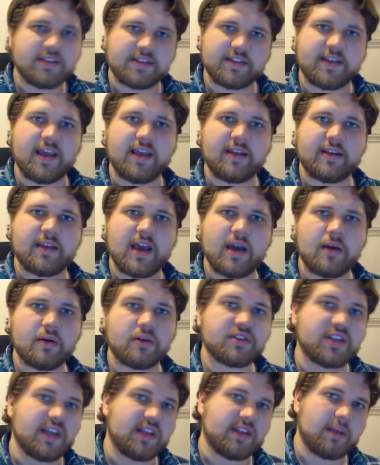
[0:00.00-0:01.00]
to gain
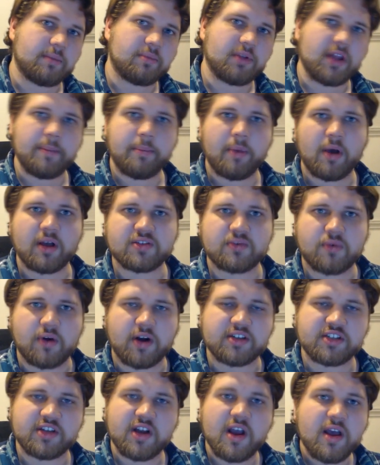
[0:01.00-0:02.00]
counters, and then play Boss
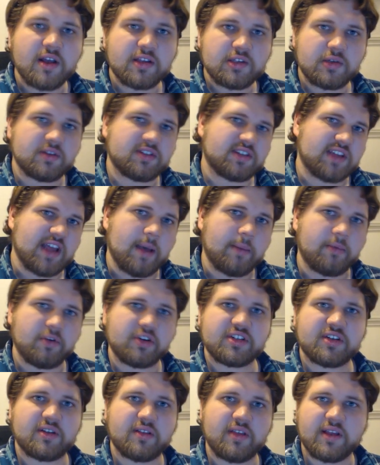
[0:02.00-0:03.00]
Rush to
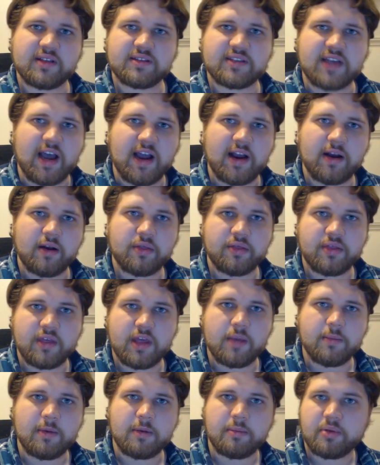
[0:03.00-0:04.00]
establish the entire
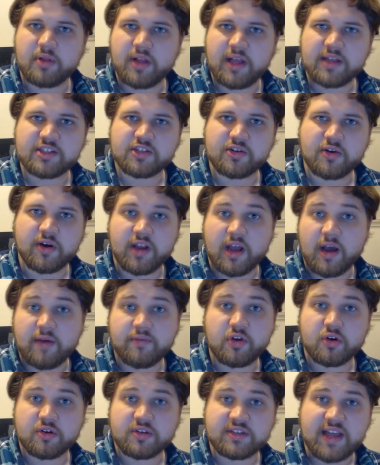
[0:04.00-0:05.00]
theme and play string
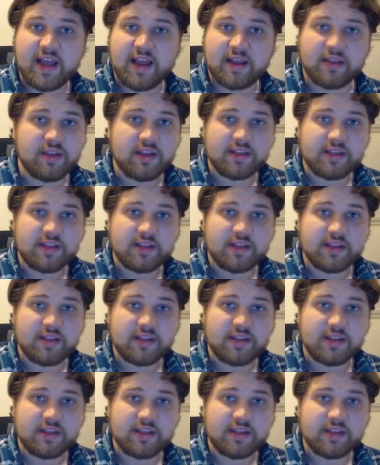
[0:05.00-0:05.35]
of your deck.